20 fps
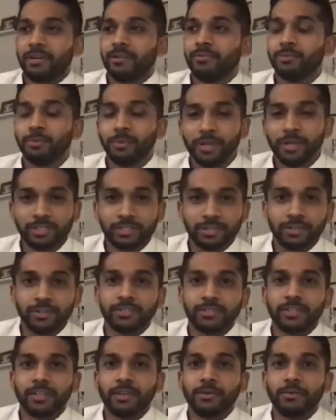of
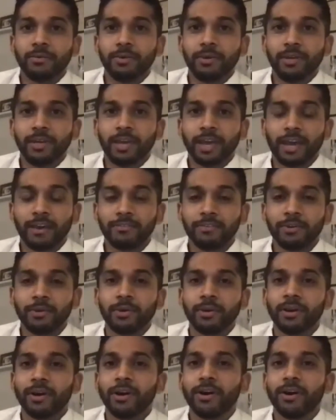research that we have
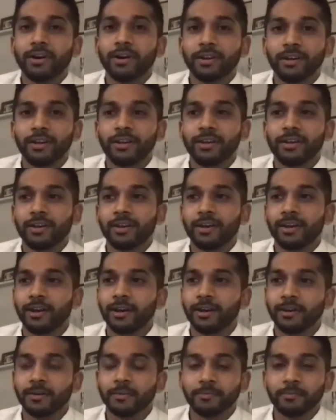going on,
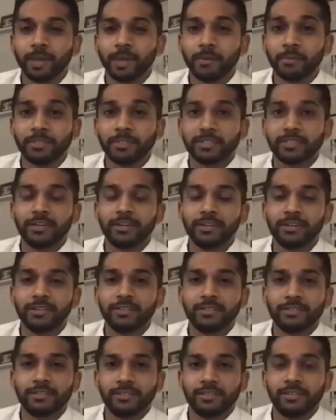um, I'm excited to
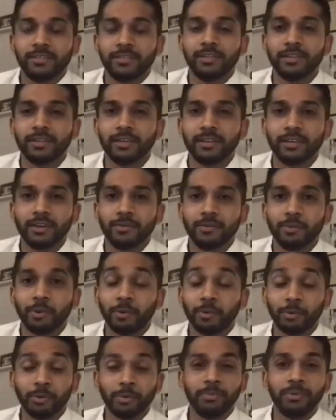see where
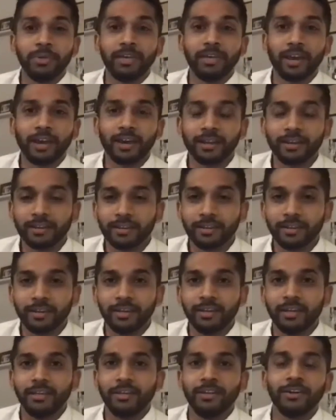we'll be at
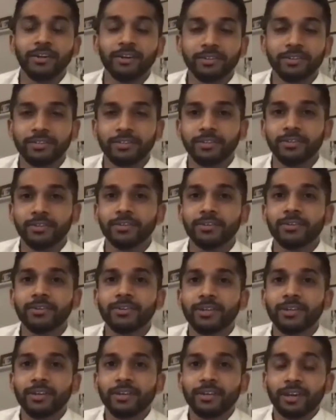in a year or two,
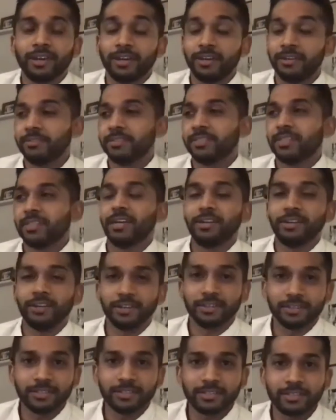and even 10
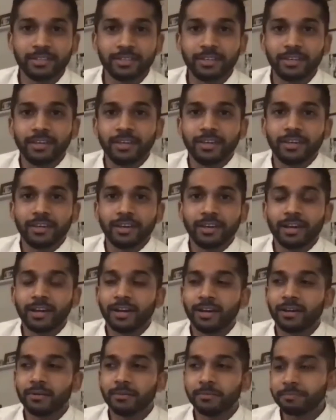years.
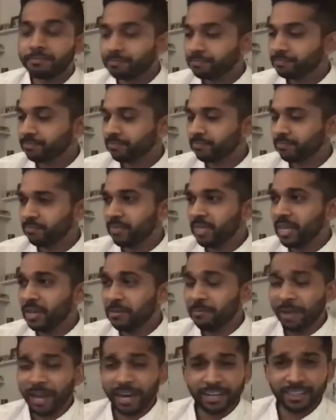Um,
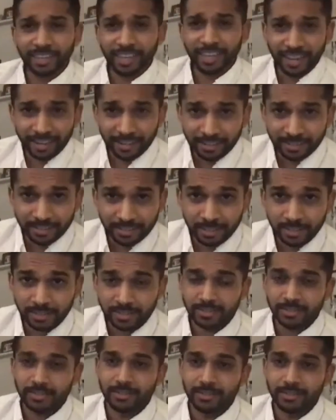back in the 80s,